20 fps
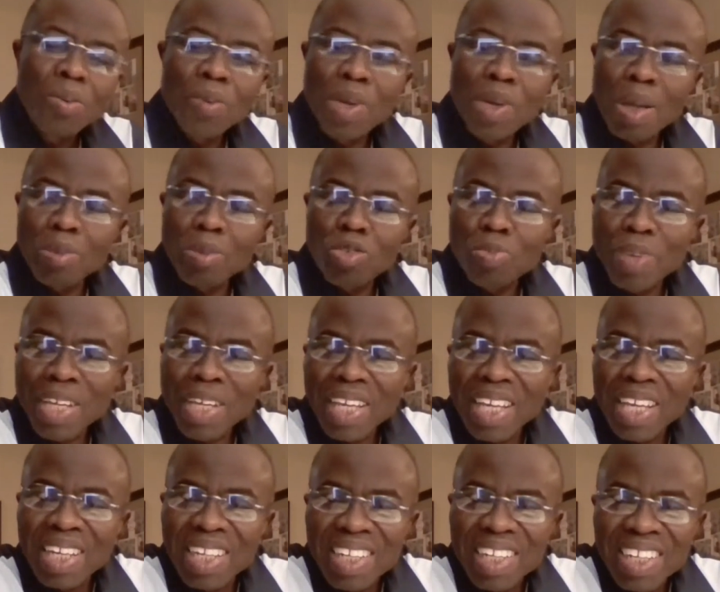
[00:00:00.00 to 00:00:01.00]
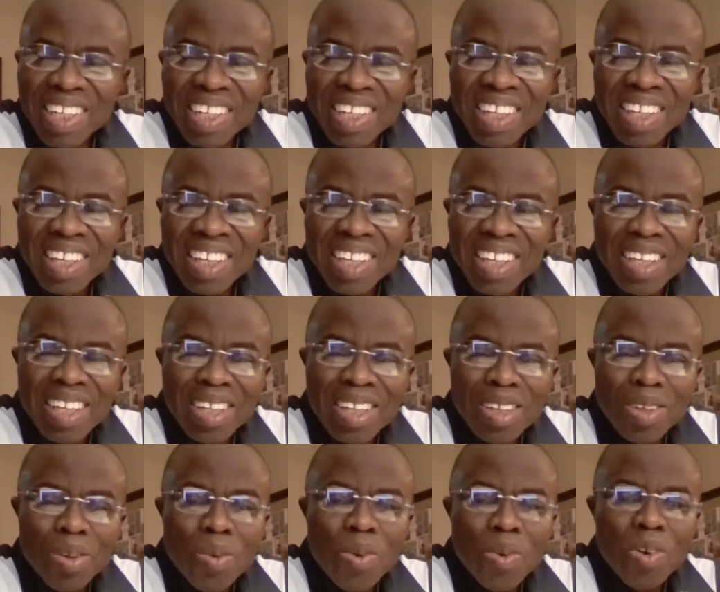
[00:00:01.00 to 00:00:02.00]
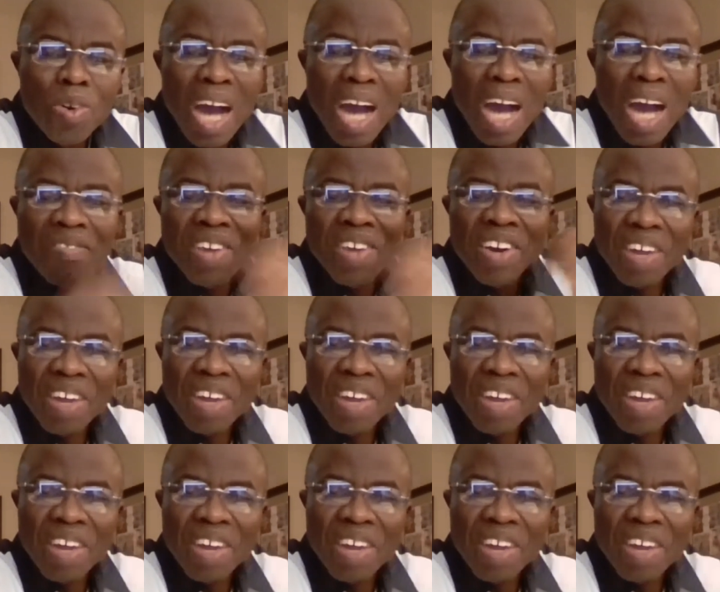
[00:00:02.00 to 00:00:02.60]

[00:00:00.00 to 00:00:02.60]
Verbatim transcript: when I'm speaking, you will have a